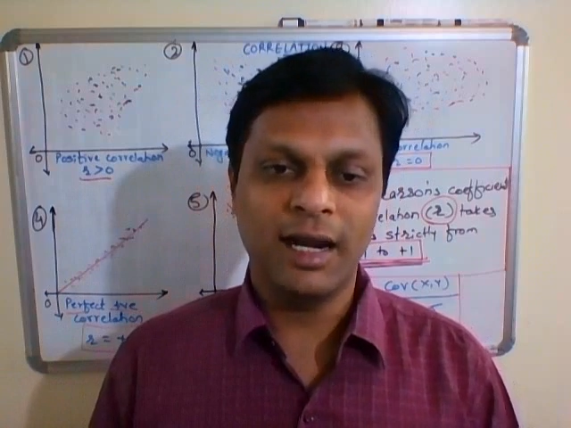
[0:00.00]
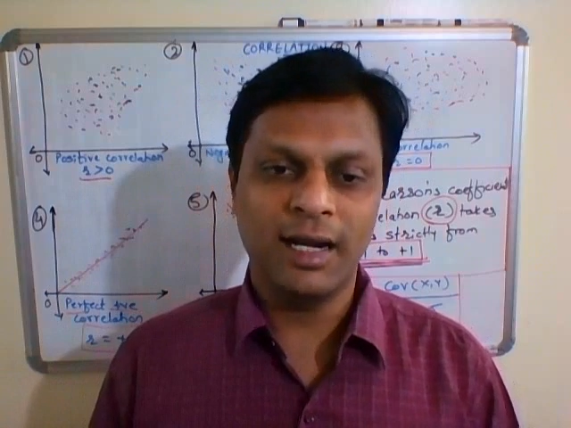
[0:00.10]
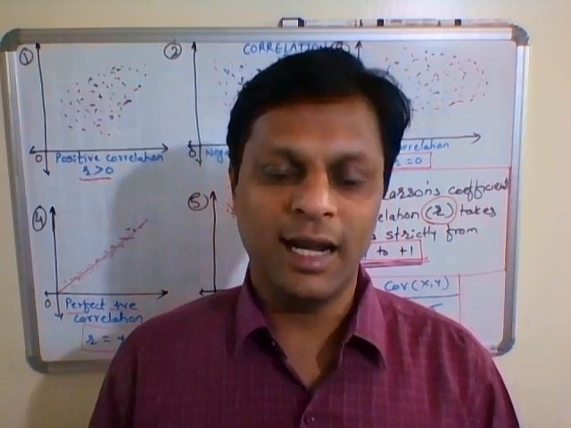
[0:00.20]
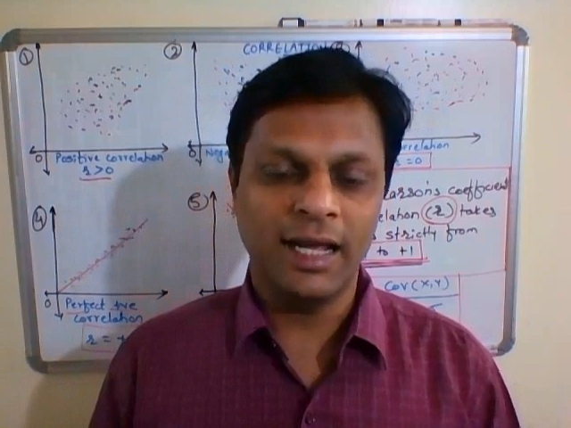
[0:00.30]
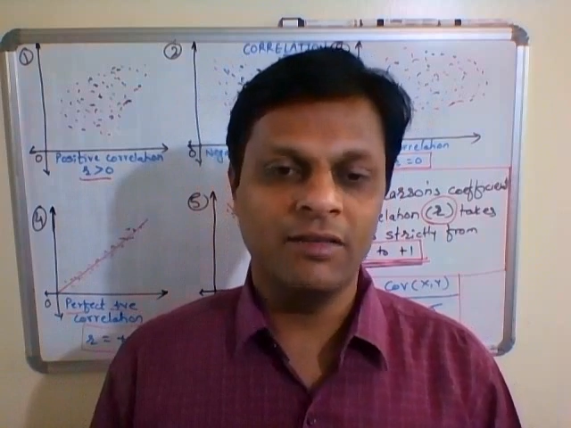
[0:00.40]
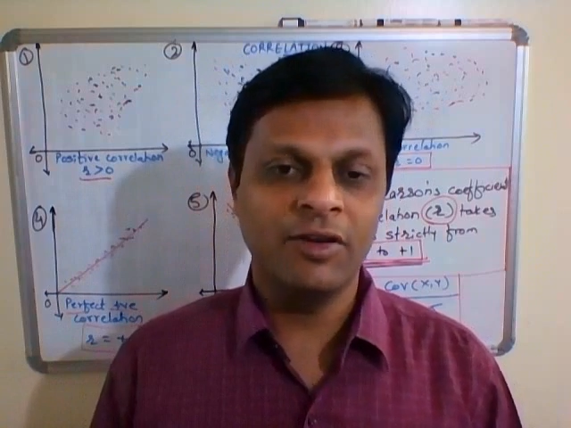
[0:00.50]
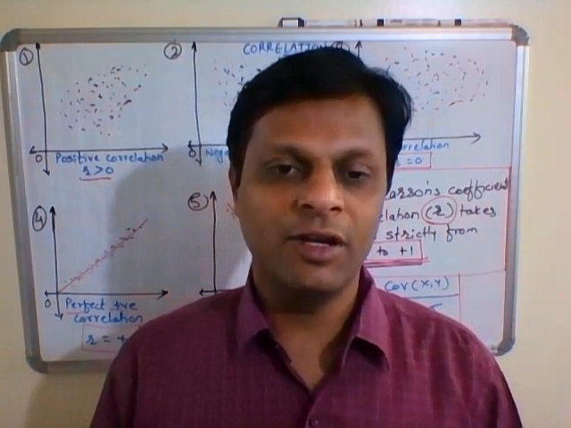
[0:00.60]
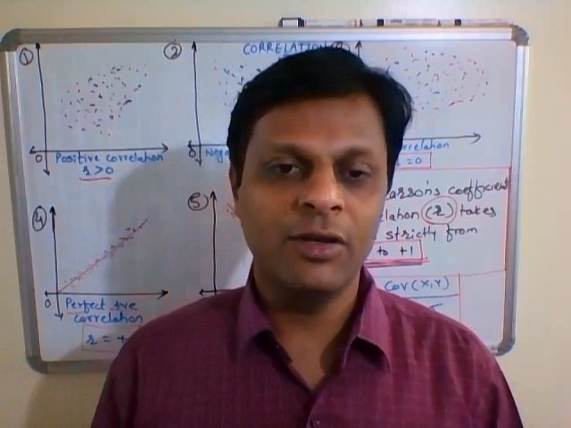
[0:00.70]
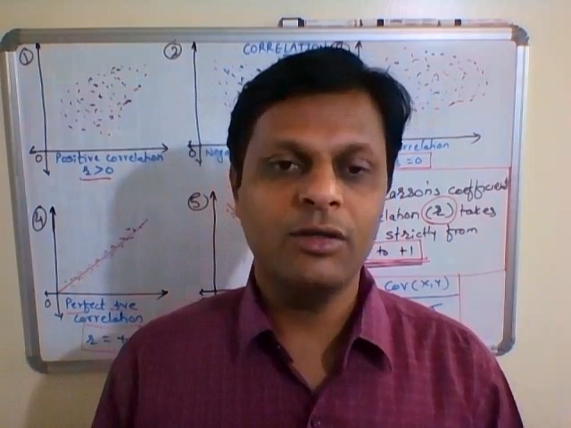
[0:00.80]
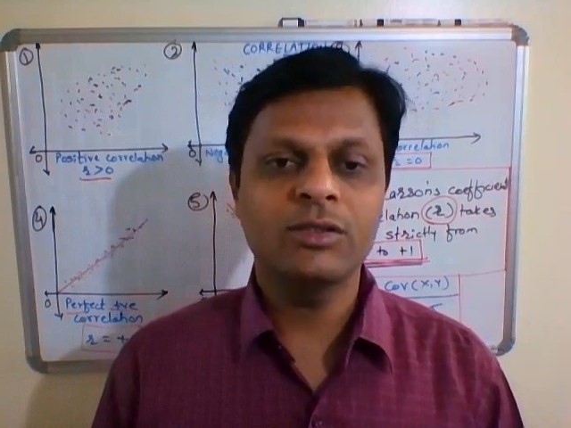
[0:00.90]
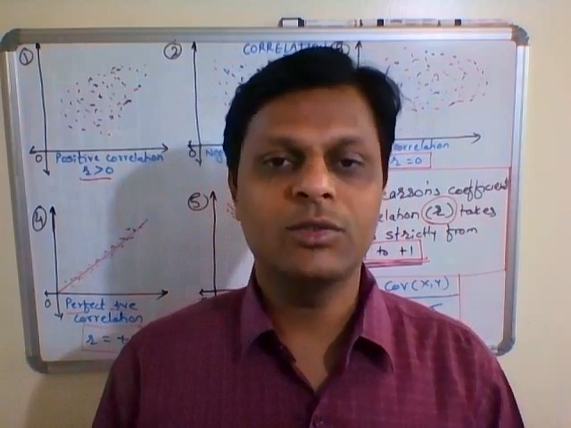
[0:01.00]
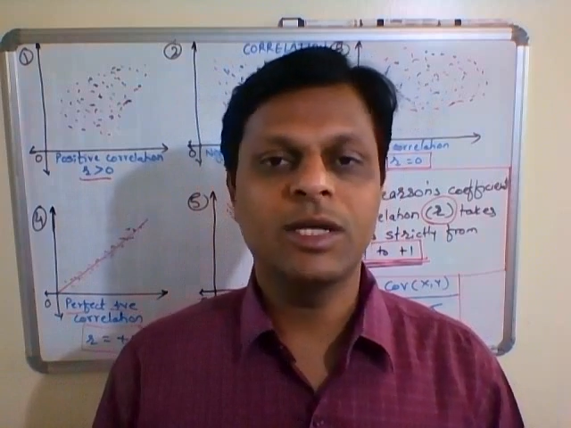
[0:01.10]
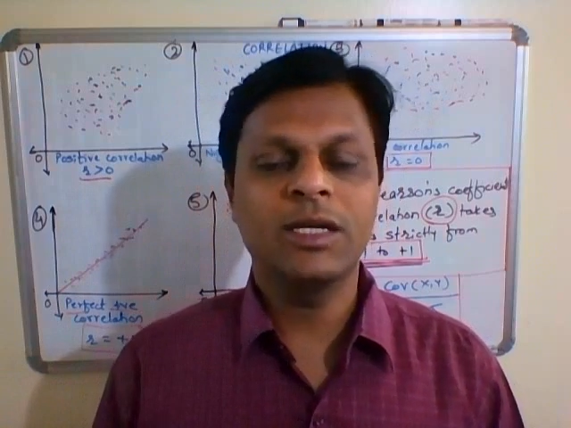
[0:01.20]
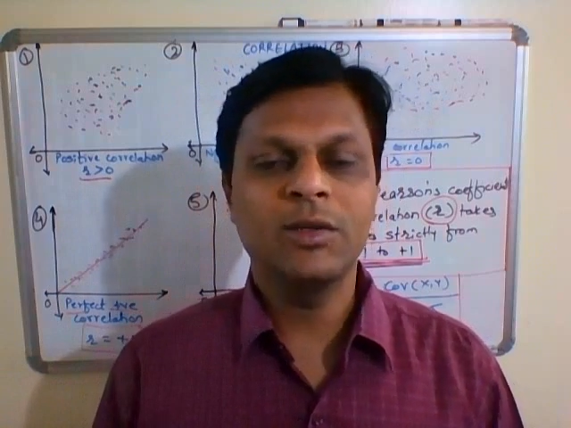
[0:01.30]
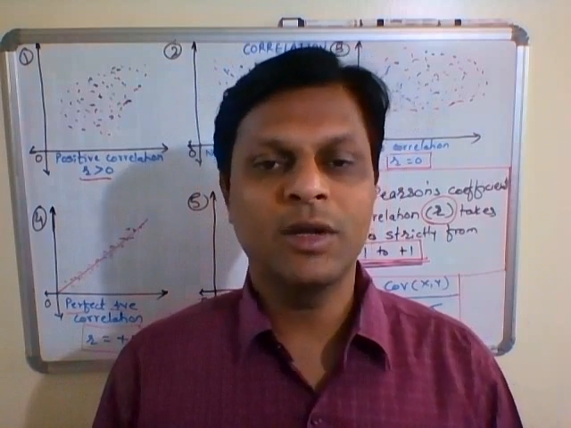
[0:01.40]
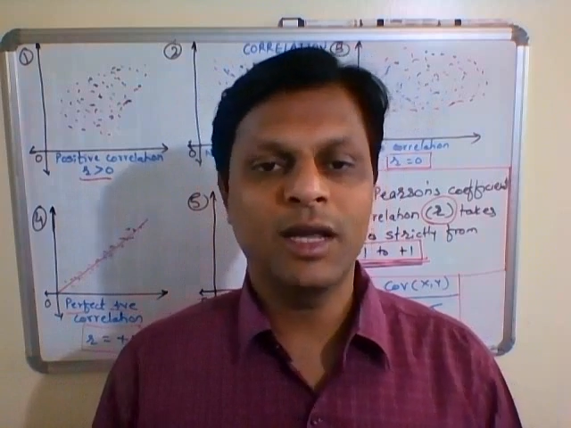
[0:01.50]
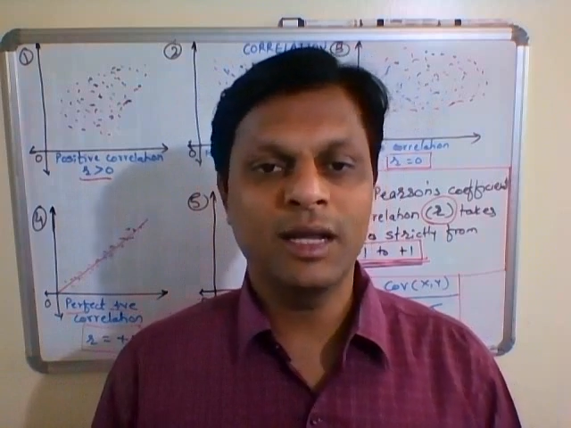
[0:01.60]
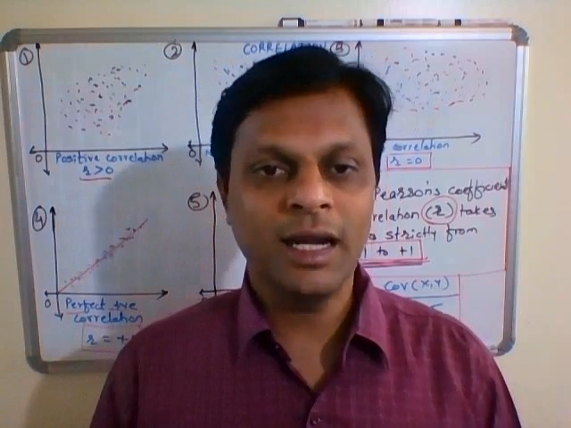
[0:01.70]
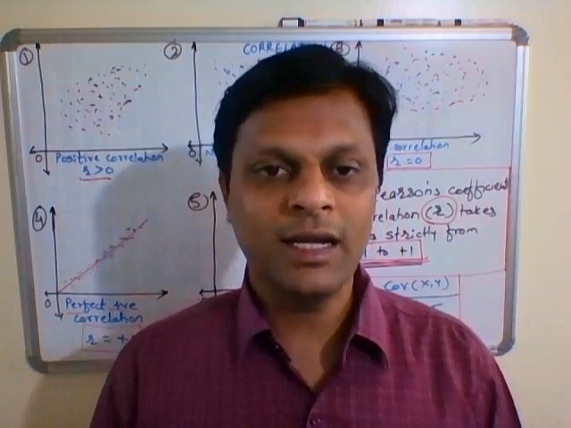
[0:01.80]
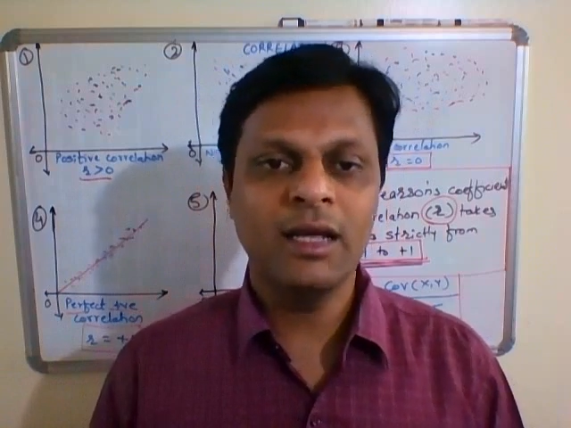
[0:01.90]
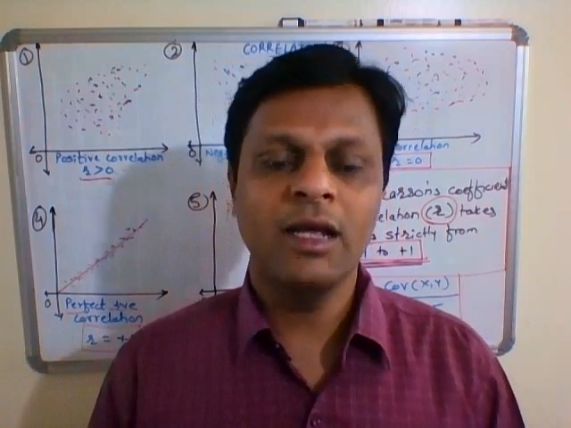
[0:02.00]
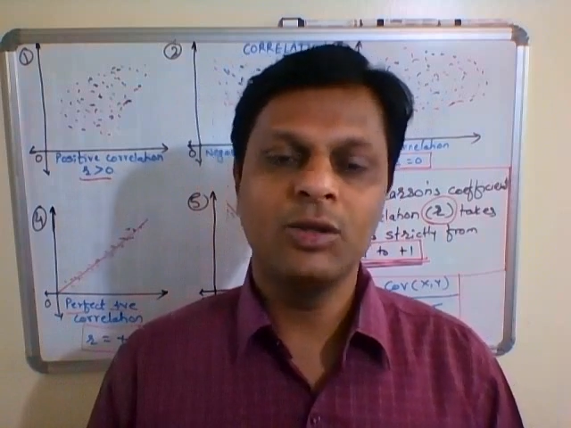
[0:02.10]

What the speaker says: and like the video so that you can get